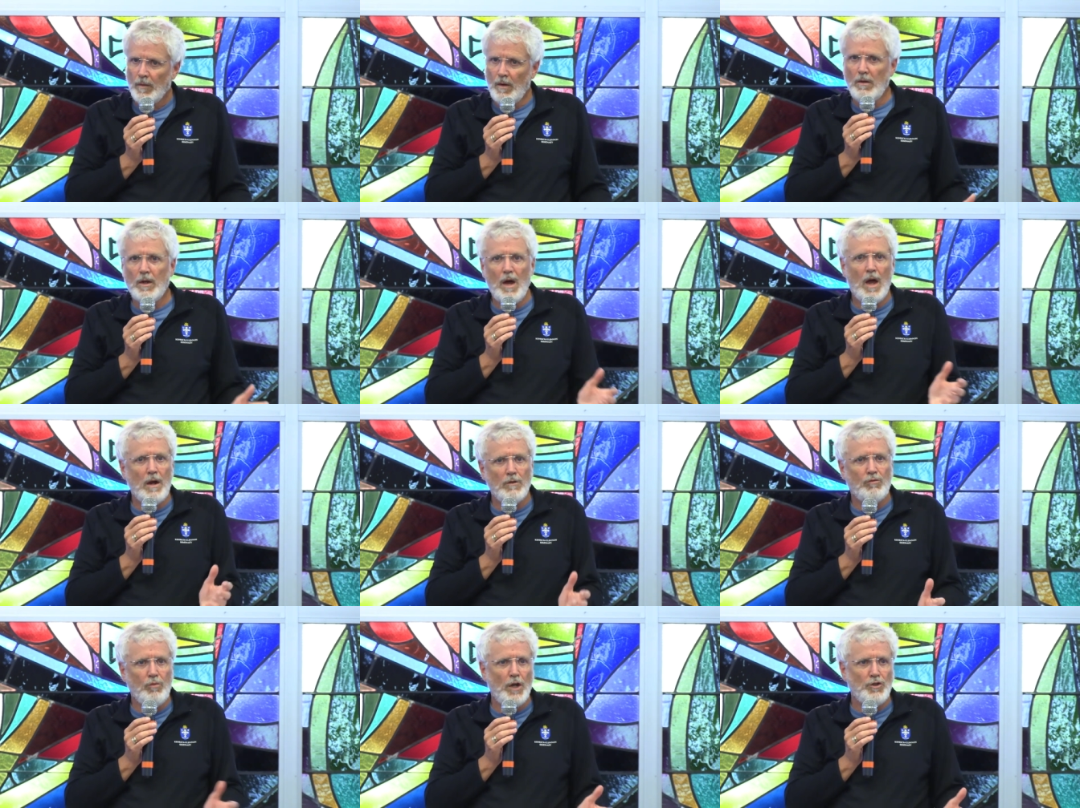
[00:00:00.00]
Now I got
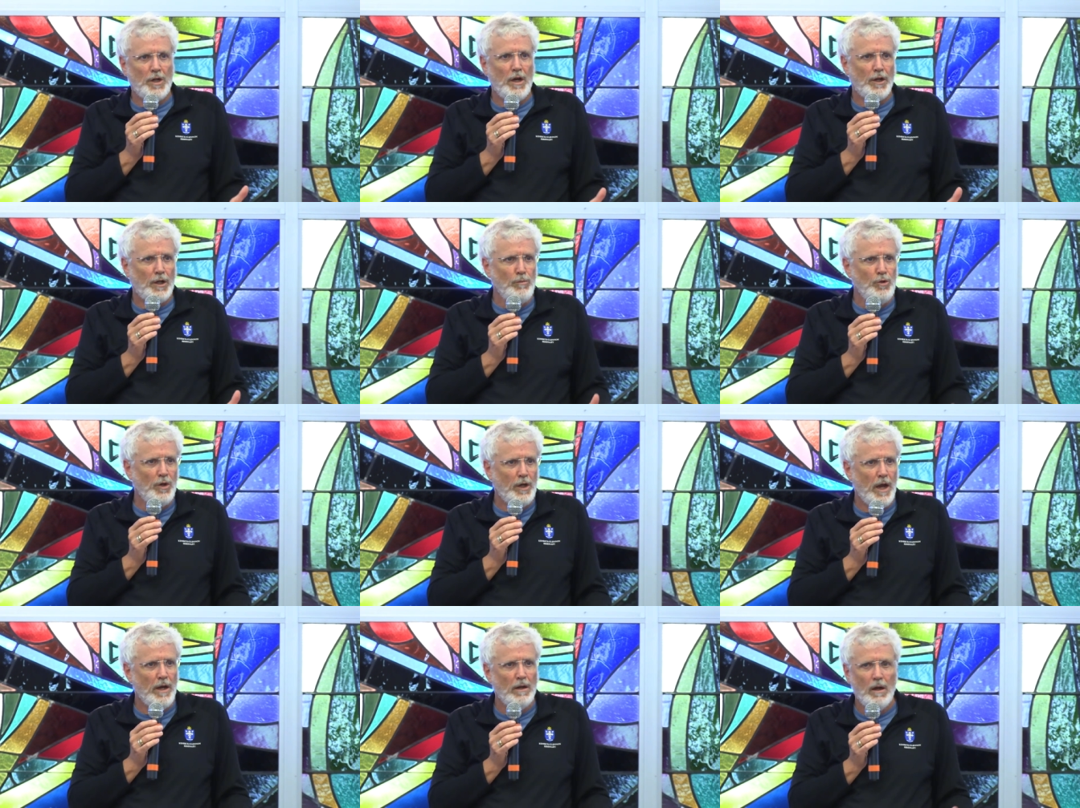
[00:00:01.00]
on threads, you got to
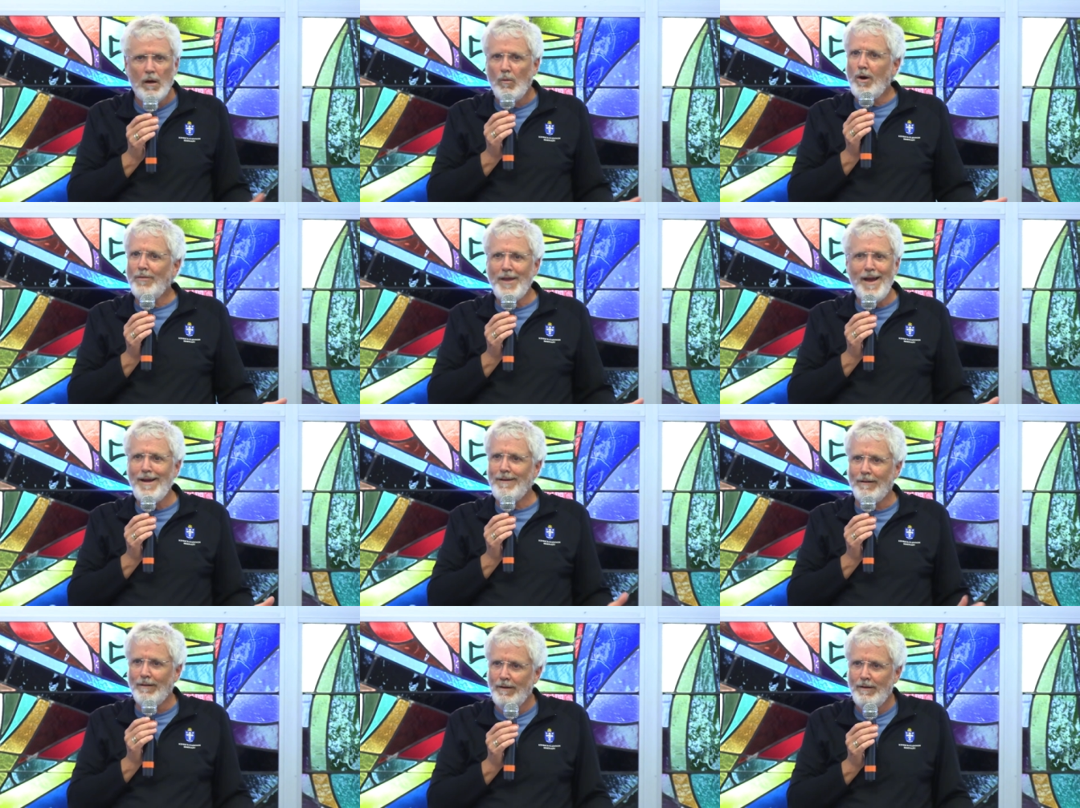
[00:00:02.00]
communicate. What the
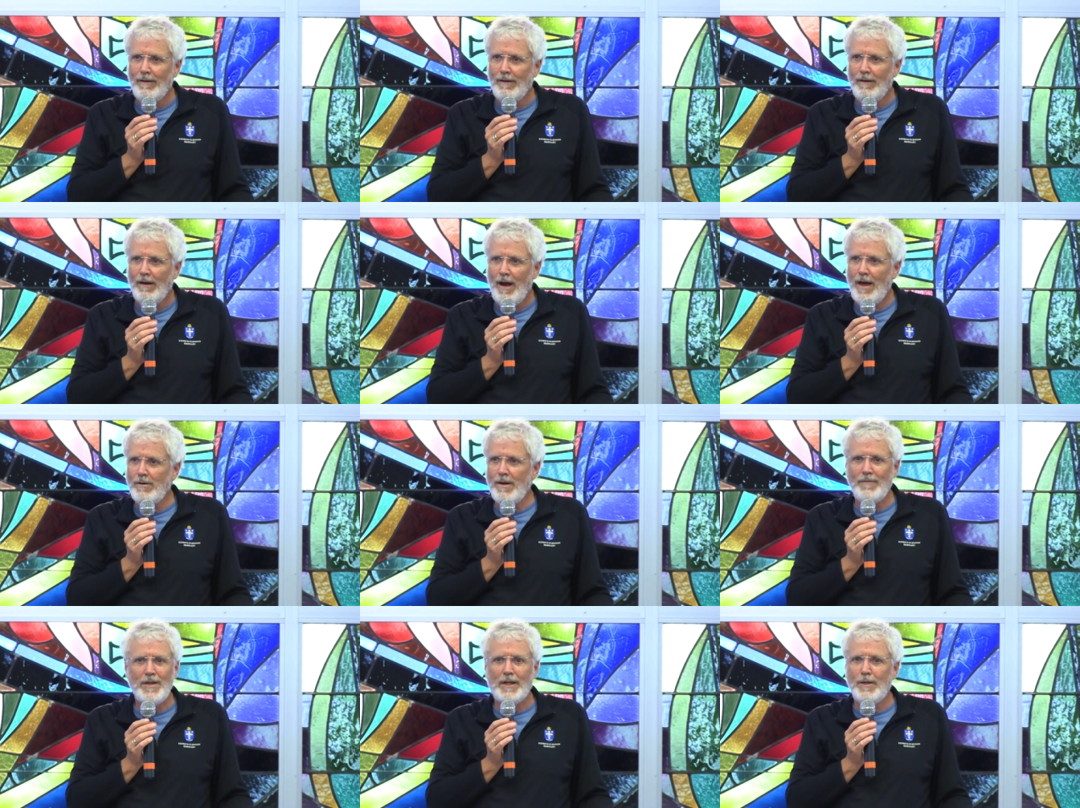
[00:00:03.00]
hell? I don't
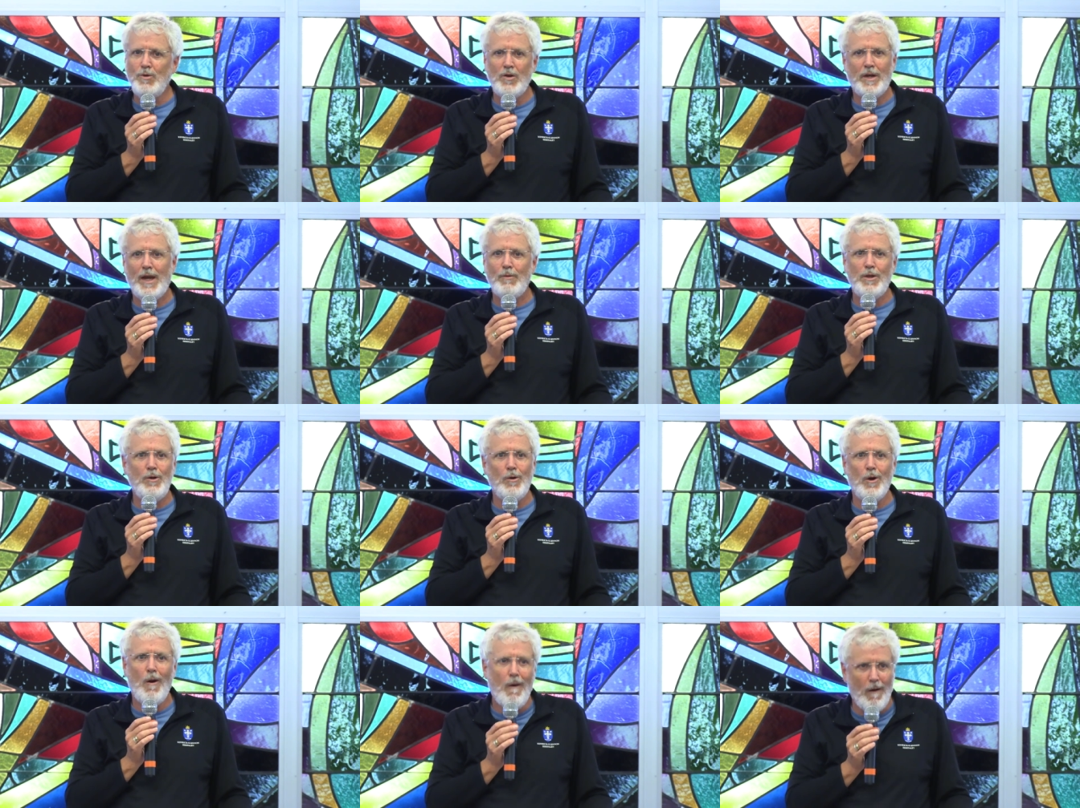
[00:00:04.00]
have to communicate with you
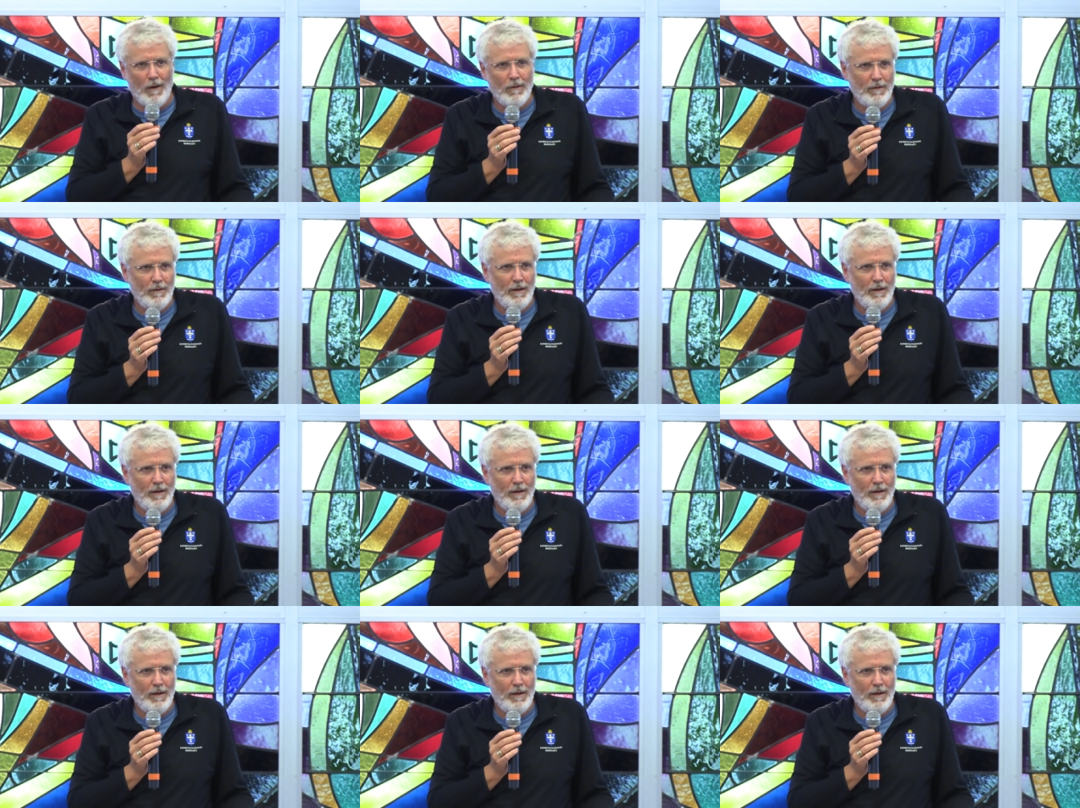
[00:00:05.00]
at all.